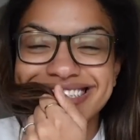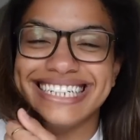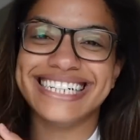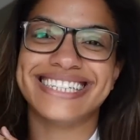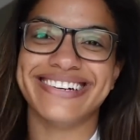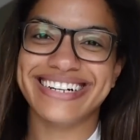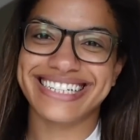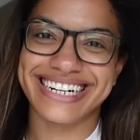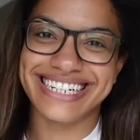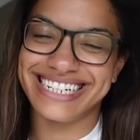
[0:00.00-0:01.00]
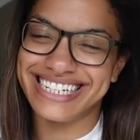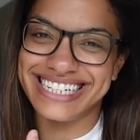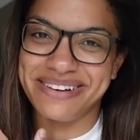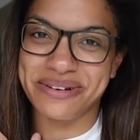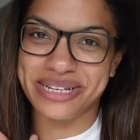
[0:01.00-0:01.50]
like so excited to
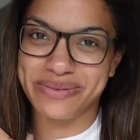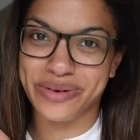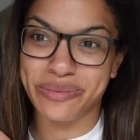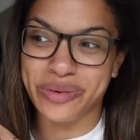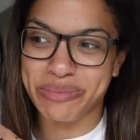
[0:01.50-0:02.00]
see what this room will